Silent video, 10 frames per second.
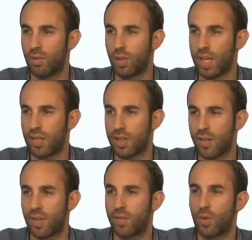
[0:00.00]
Rook
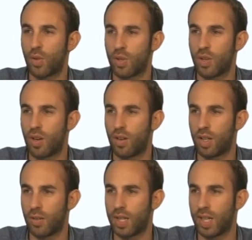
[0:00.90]
e7, of course you can't
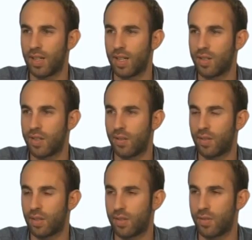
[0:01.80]
go king
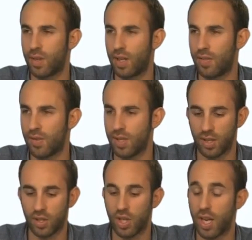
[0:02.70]
d7 because of knight
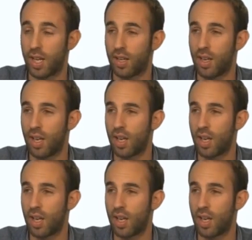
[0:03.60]
f6 check.